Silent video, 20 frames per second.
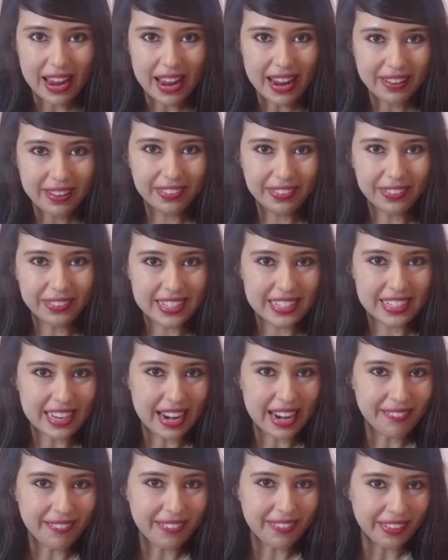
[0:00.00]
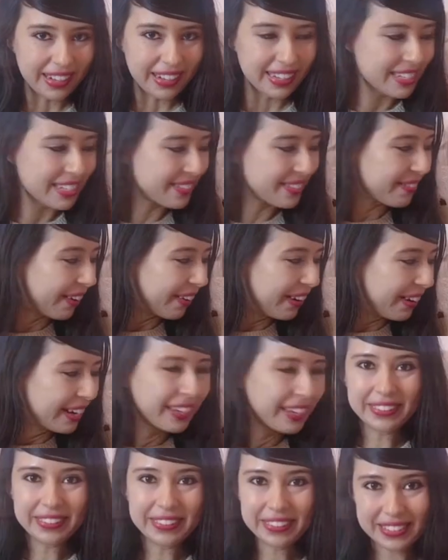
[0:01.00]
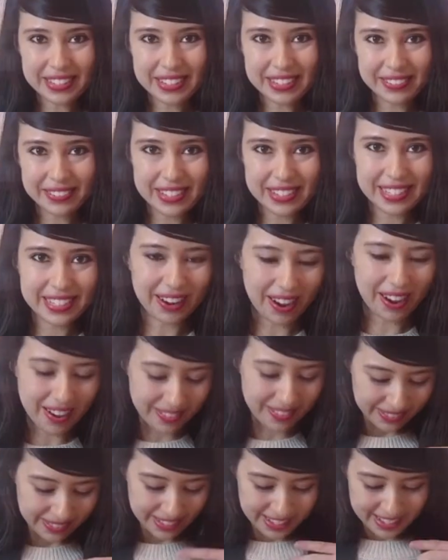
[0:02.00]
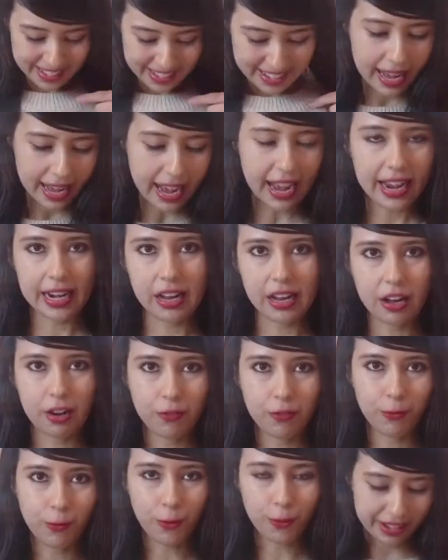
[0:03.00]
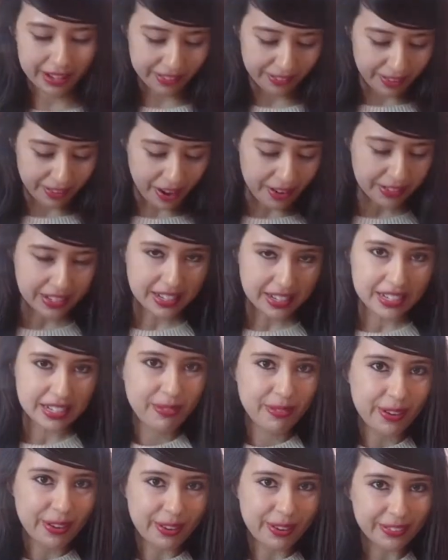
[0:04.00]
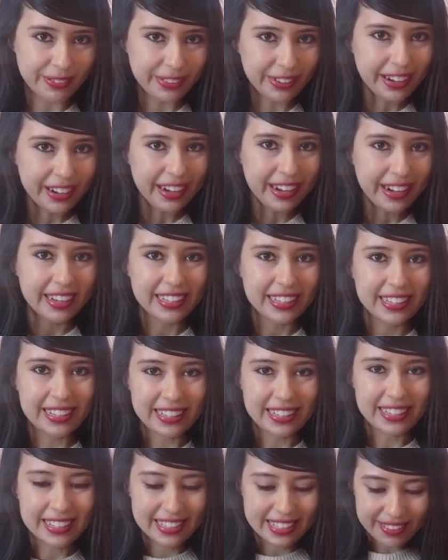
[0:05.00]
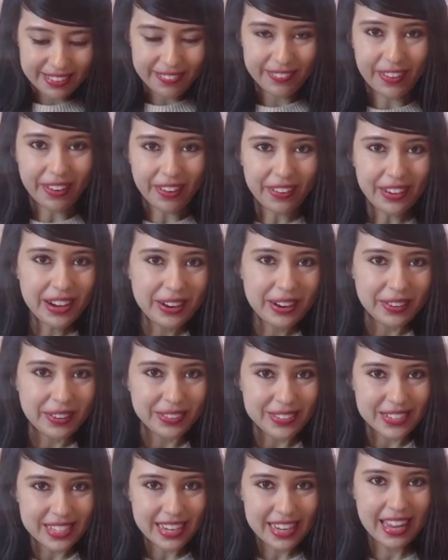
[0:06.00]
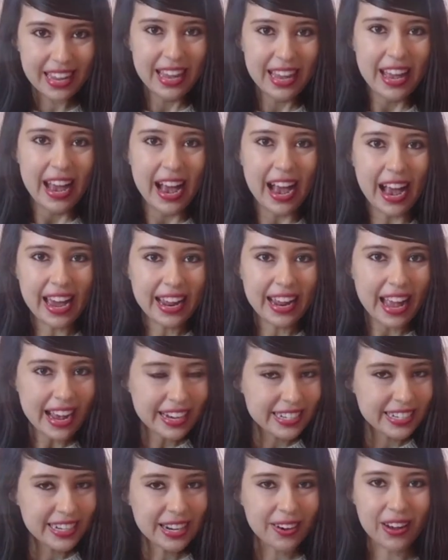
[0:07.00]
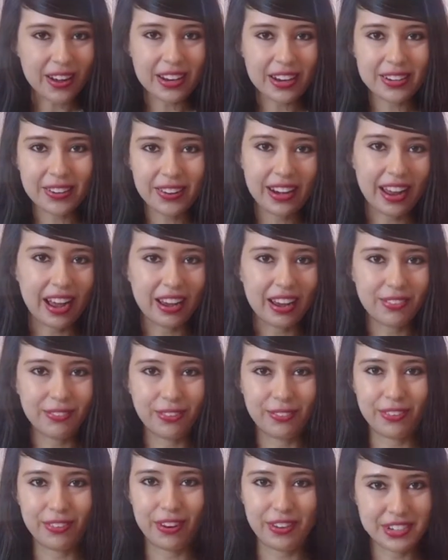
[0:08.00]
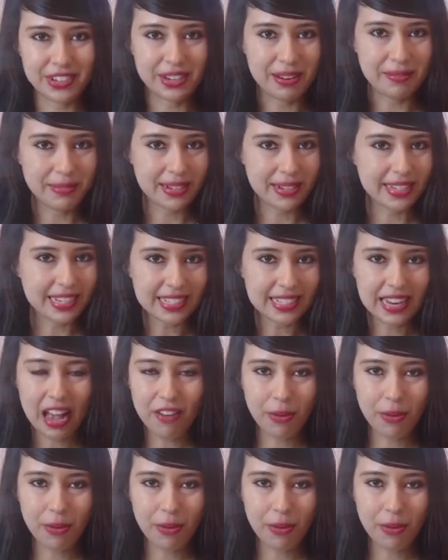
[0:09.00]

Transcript: have noticed that I'm wearing this very cute Christmas top. I love walking around in this pullover. It's very cozy and I actually got it online for very cheap. It doesn't have a